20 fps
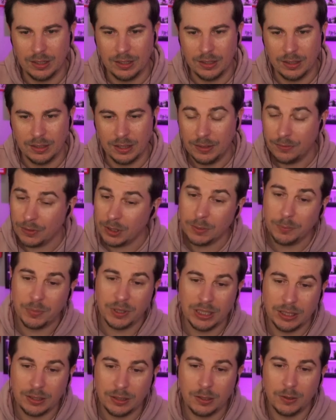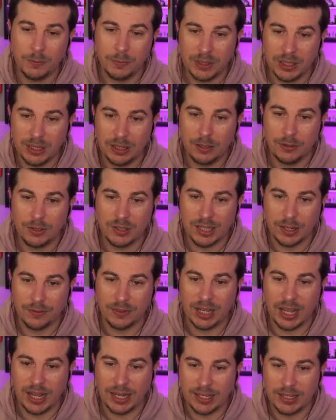They've got a pretty good opening though, just having
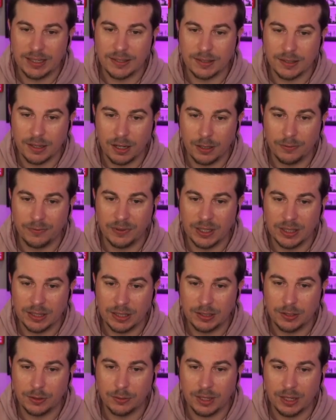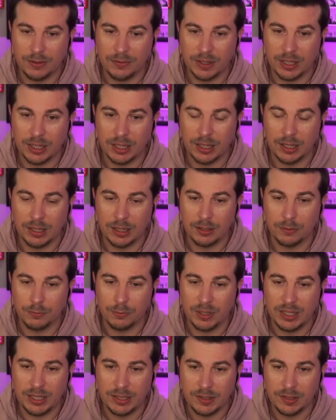Ekans coughing. They do have
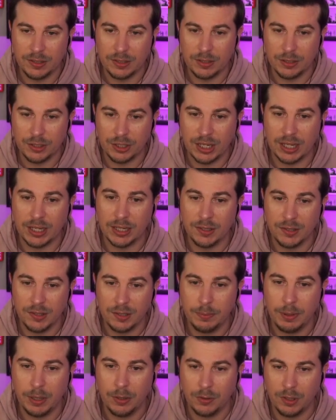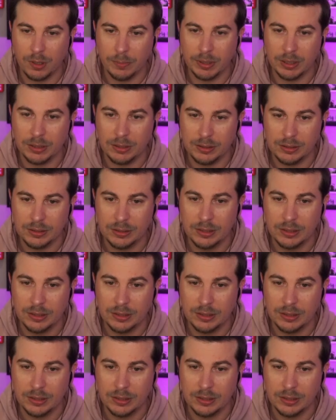research into Pokeball.